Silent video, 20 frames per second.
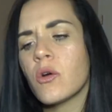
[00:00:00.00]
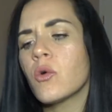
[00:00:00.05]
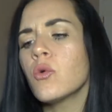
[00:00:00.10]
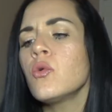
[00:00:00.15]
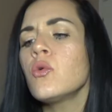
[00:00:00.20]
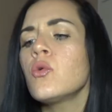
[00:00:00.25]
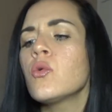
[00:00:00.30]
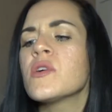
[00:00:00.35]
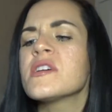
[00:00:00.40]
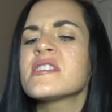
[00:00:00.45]

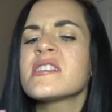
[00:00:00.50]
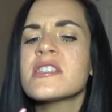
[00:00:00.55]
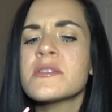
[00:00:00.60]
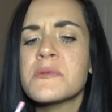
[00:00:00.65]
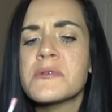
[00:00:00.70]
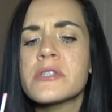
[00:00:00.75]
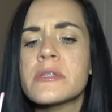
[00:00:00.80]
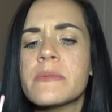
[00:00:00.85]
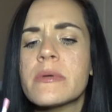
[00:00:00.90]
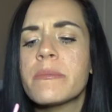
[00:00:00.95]
Ooh, is this
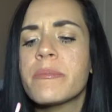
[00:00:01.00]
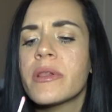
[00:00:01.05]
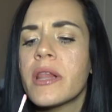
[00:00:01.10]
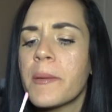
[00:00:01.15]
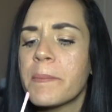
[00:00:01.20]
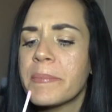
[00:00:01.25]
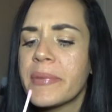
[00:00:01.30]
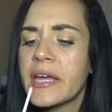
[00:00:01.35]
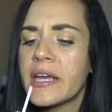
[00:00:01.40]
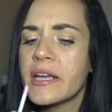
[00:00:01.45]
supposed to be
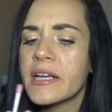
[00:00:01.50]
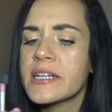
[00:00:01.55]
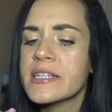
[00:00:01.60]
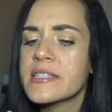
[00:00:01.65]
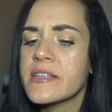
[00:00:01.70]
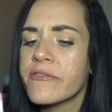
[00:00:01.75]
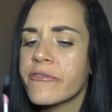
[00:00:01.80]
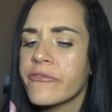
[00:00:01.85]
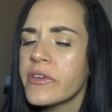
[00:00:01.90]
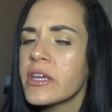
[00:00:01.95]
plumping? Because
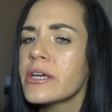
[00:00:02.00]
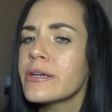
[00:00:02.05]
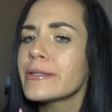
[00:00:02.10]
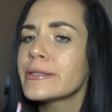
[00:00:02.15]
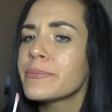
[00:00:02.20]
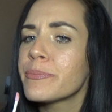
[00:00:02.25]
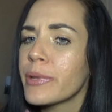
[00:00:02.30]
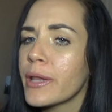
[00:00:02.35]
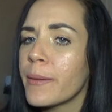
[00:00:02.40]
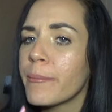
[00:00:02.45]
it feels
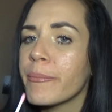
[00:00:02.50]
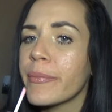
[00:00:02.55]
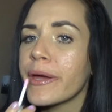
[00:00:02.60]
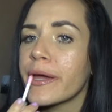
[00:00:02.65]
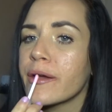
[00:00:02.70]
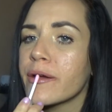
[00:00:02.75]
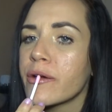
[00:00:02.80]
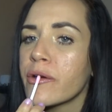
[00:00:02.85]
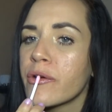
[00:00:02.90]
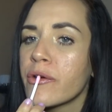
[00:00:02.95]

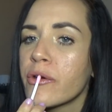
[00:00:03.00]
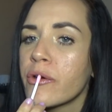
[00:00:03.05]
plumping.